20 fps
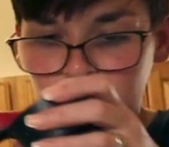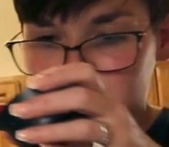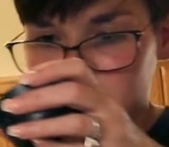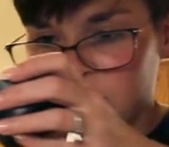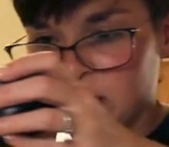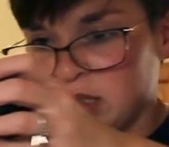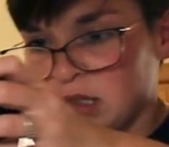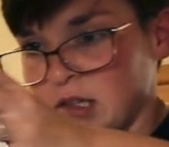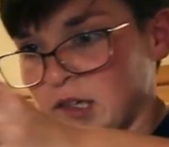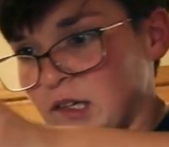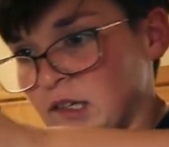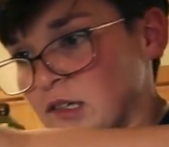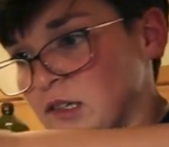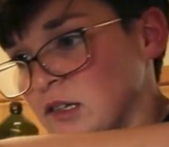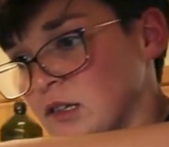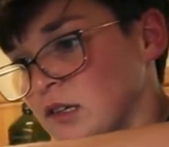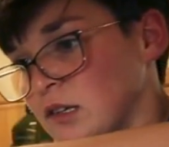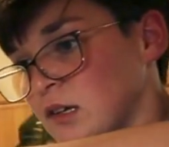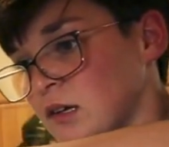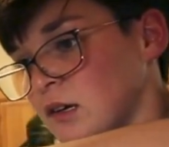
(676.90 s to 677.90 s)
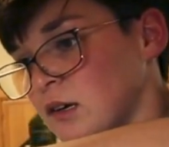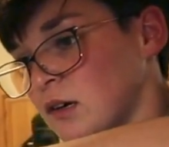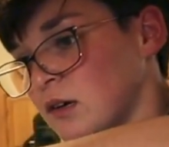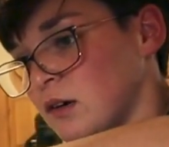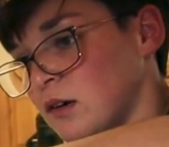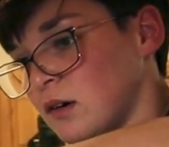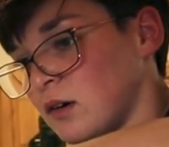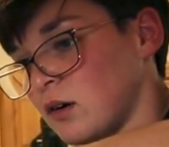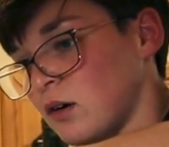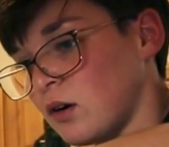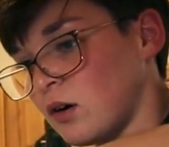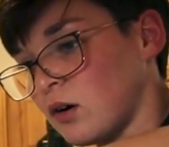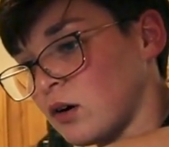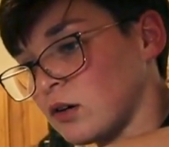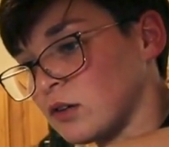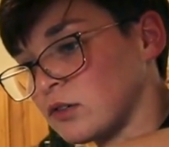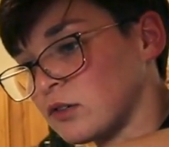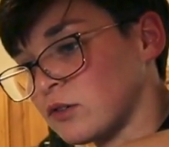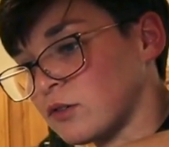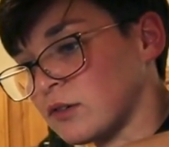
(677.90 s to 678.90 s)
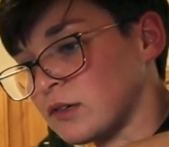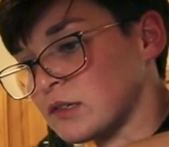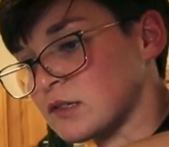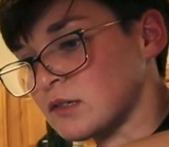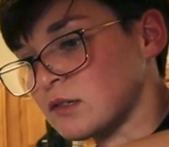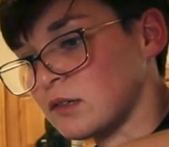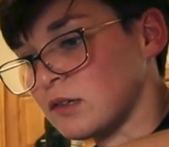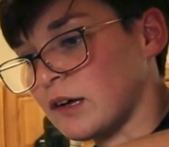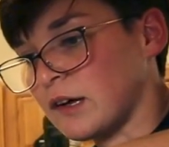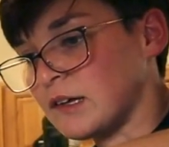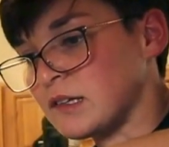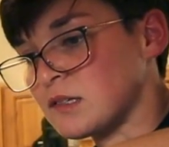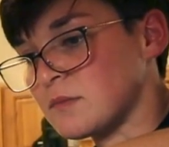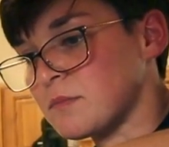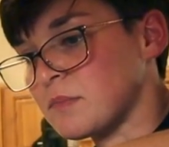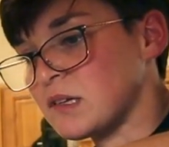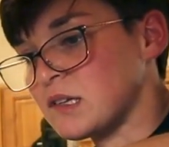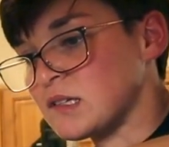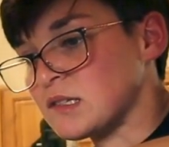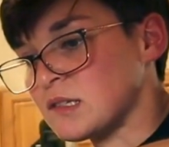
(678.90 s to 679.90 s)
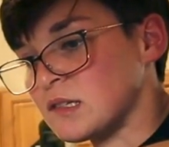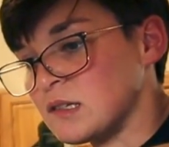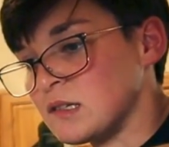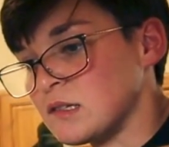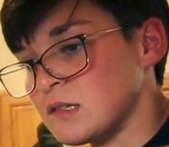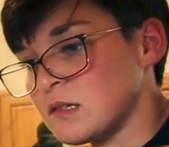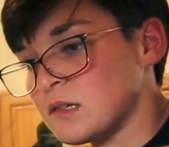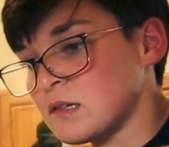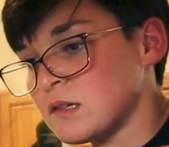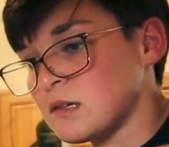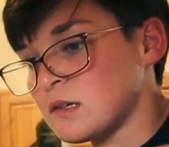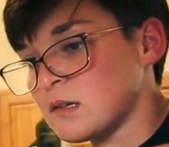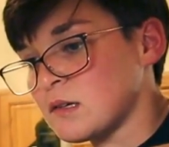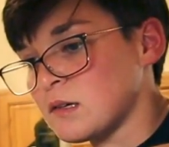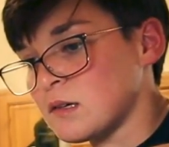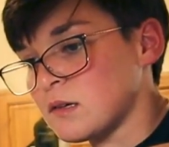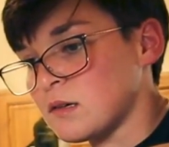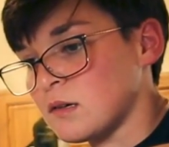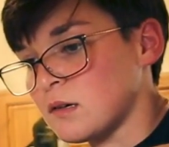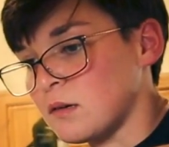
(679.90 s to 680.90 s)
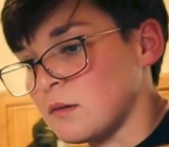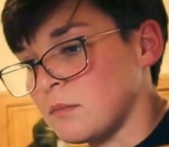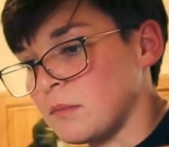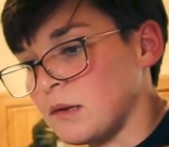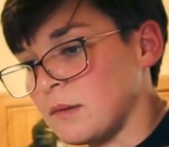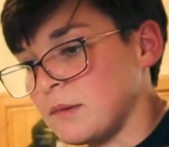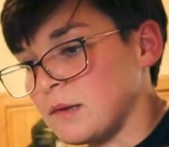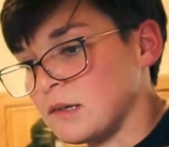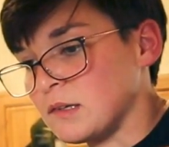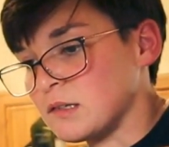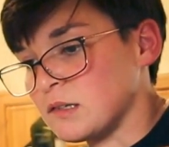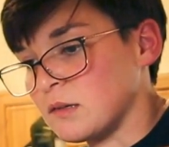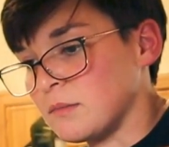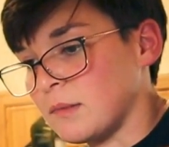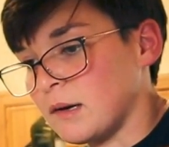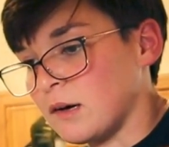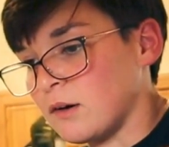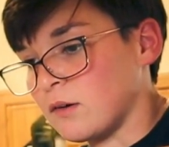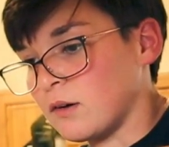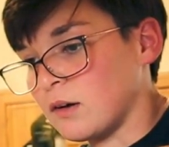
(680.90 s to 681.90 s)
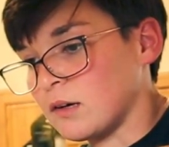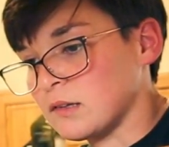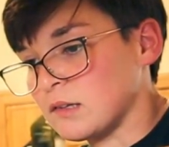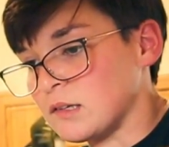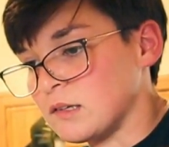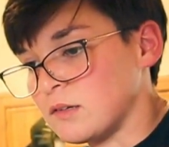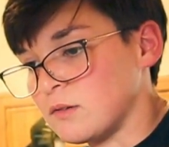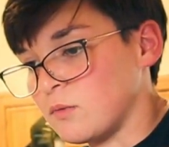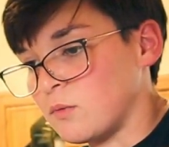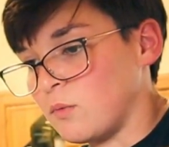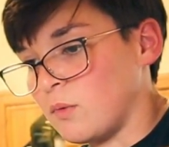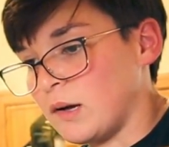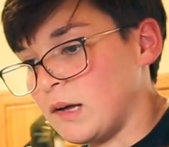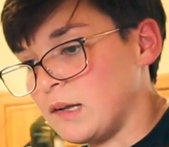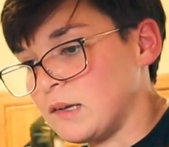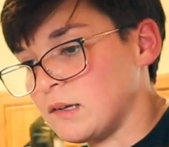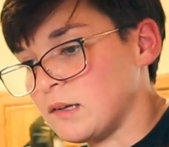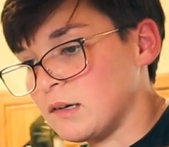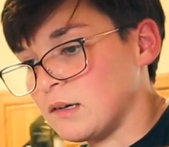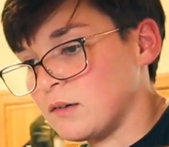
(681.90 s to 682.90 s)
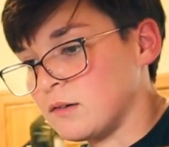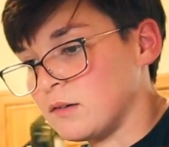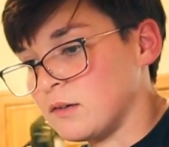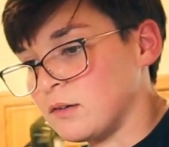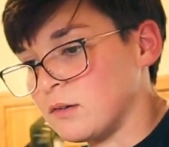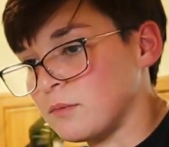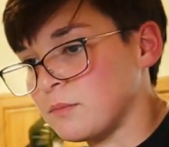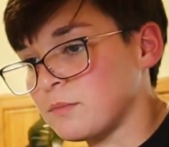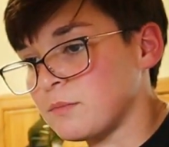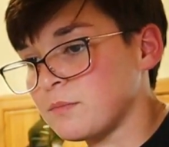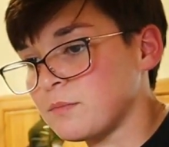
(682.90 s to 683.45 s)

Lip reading: Looks like it's just hard crystallized pieces. Maybe I somehow got this wet, I don't know.